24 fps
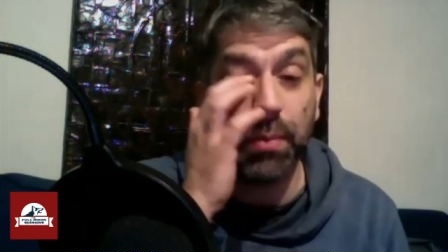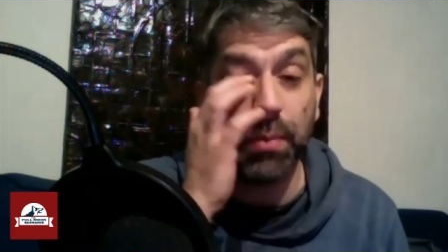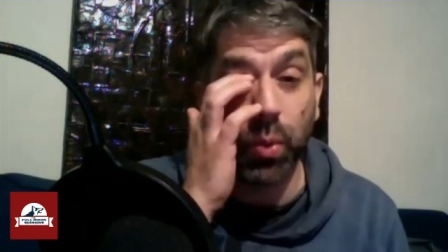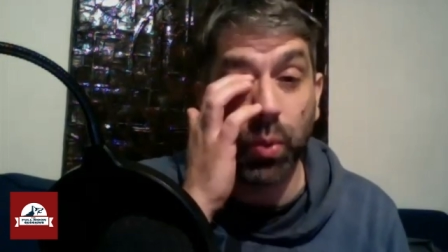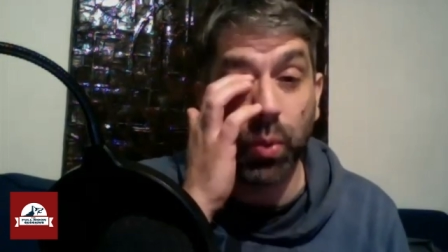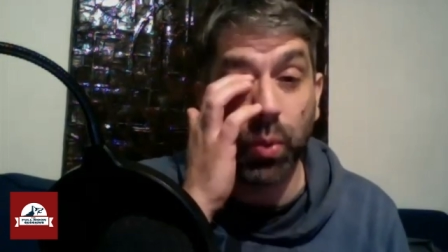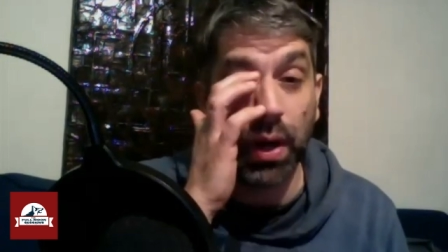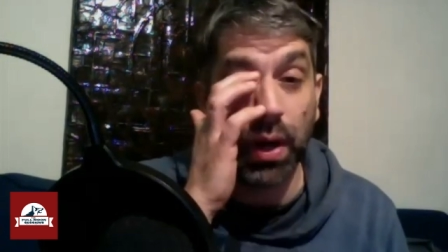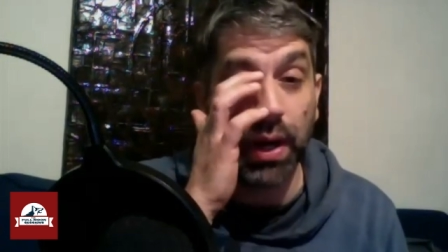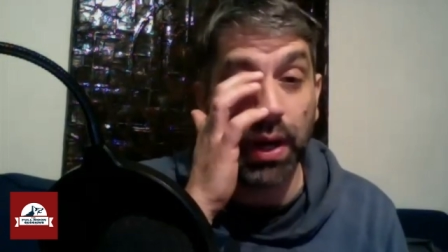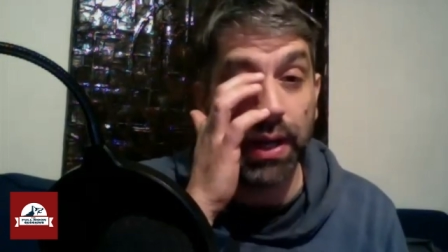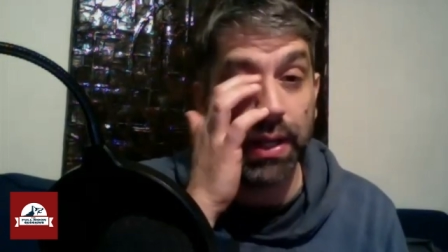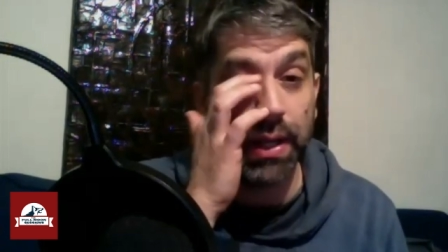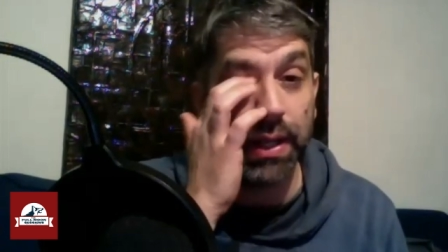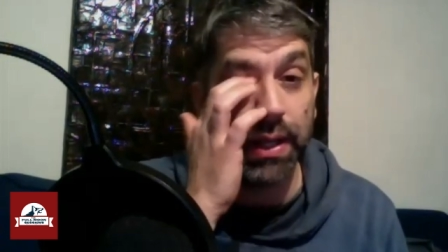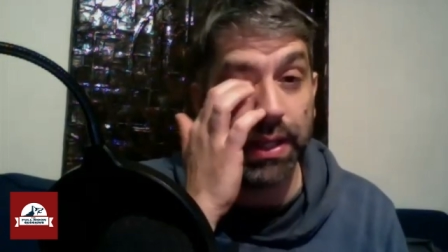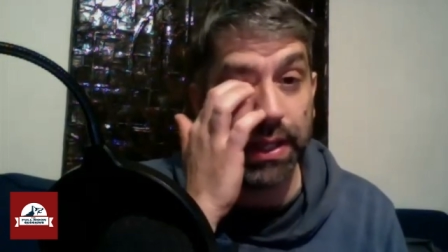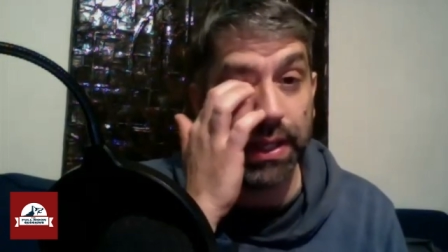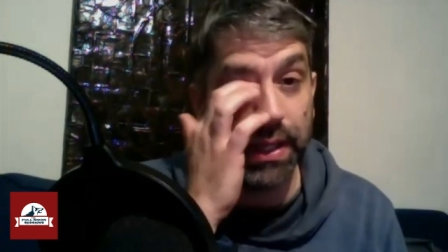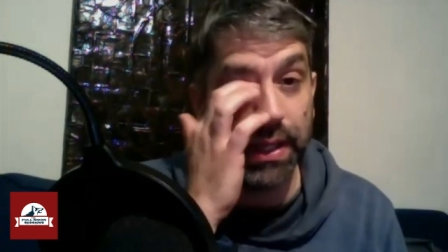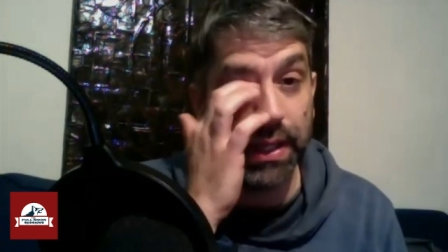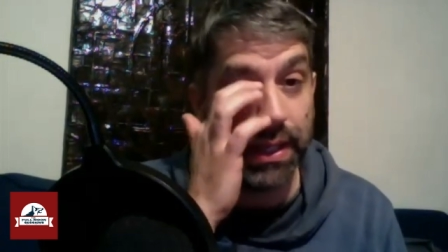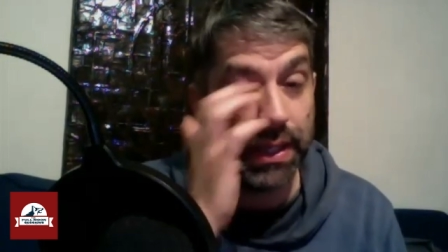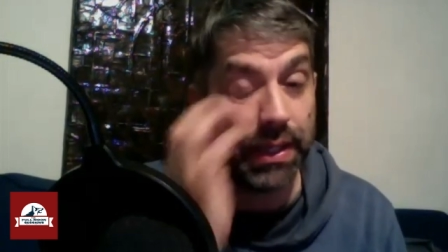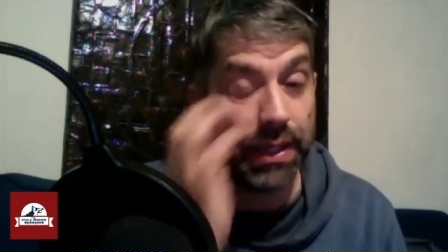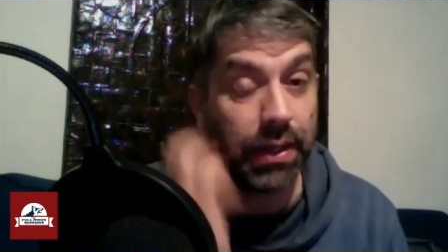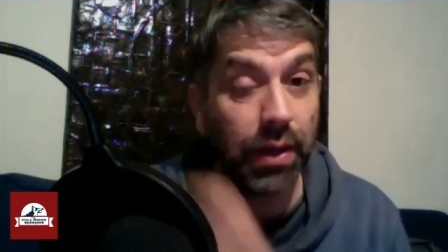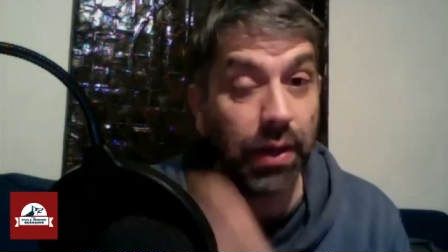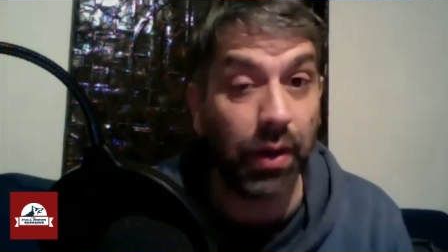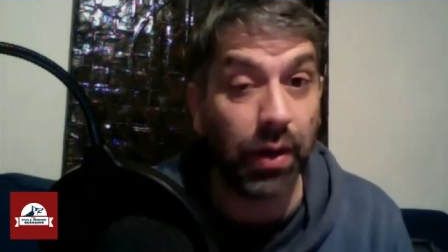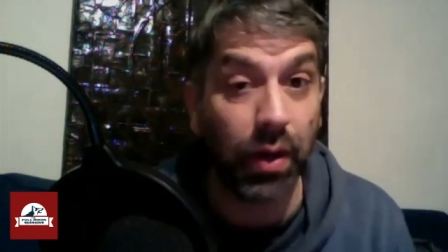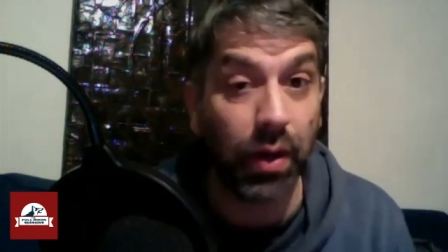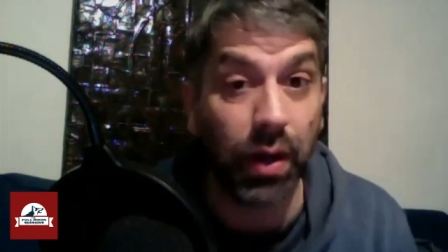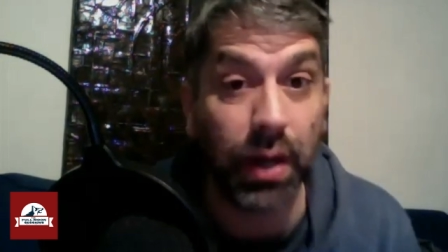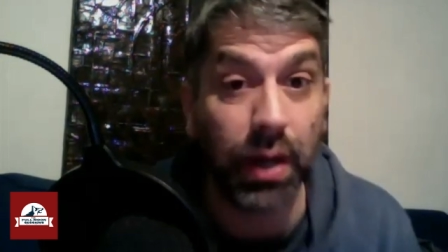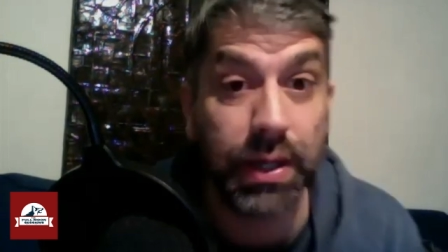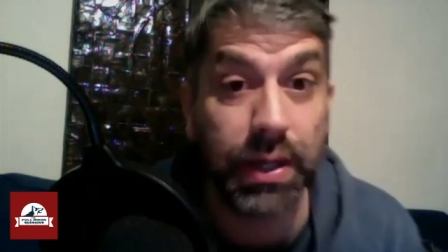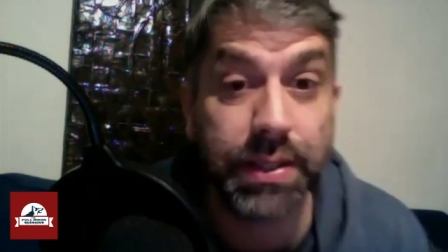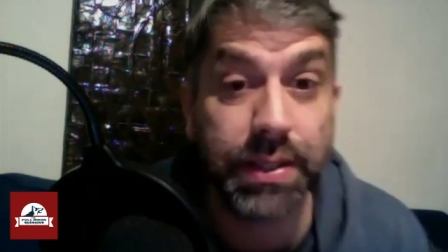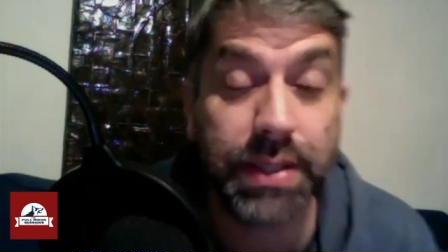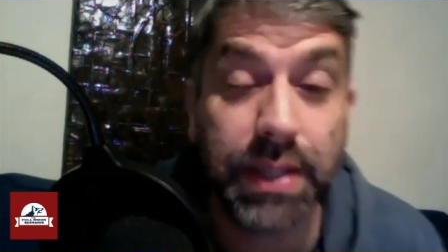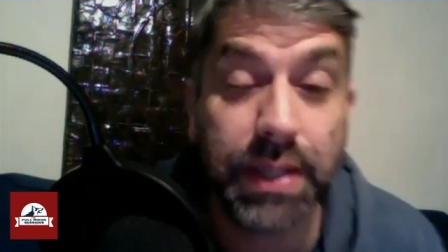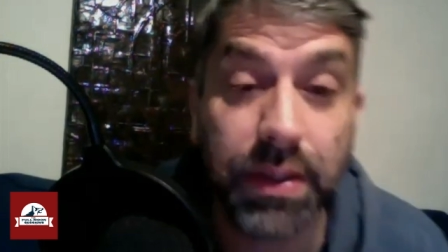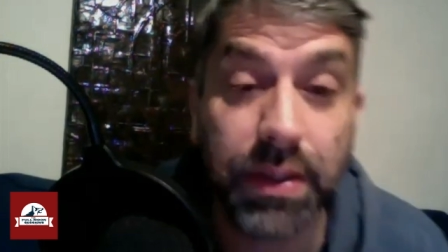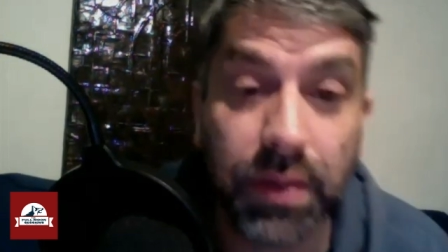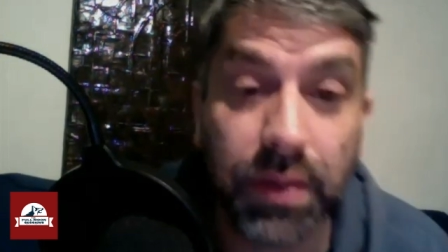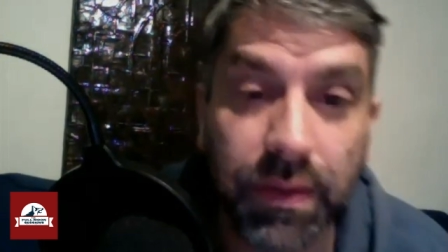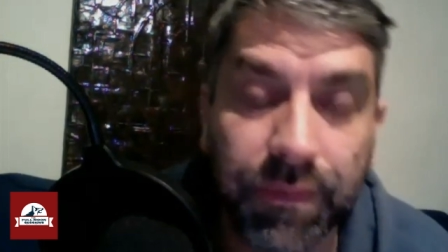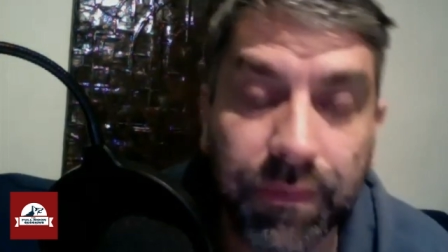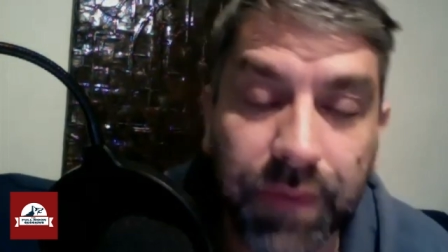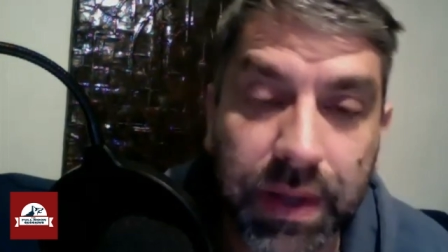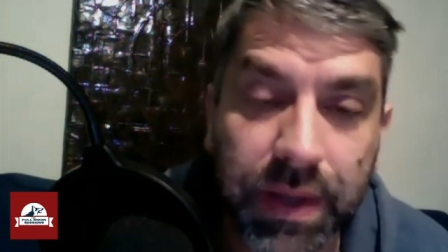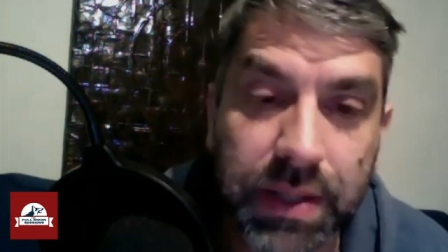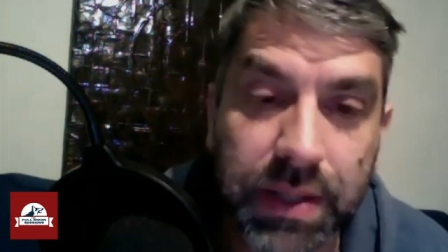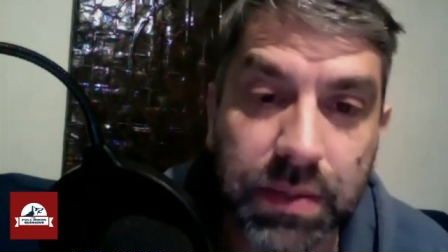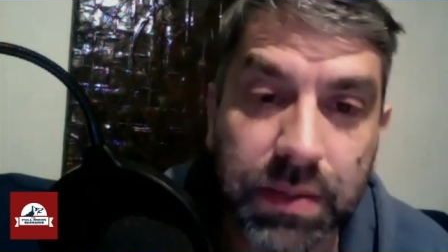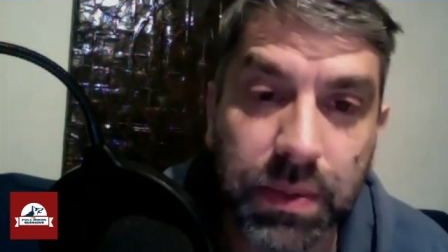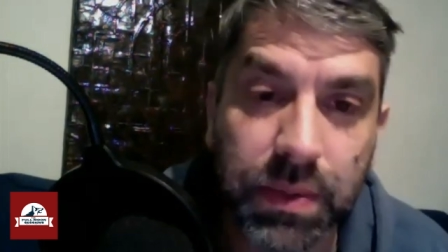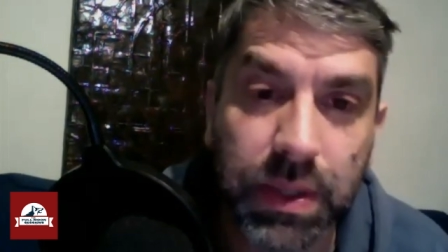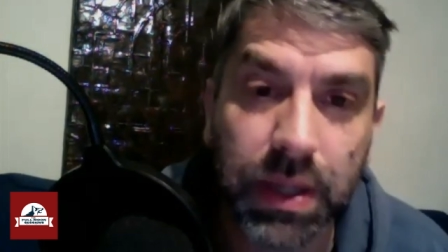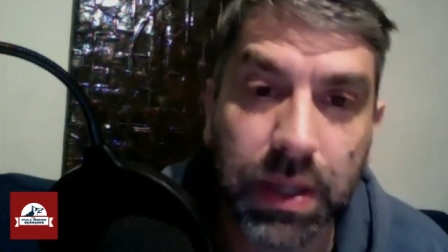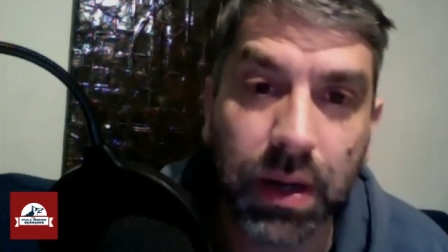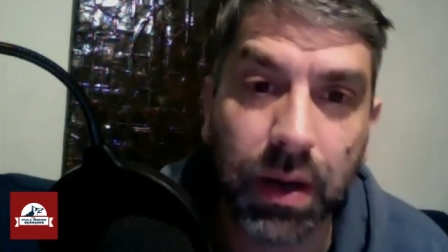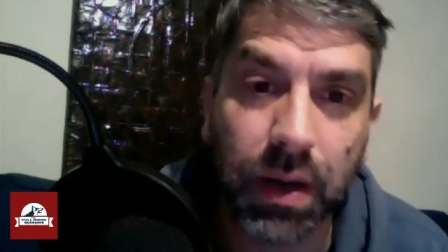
quietly uh, sitting on the fence with it.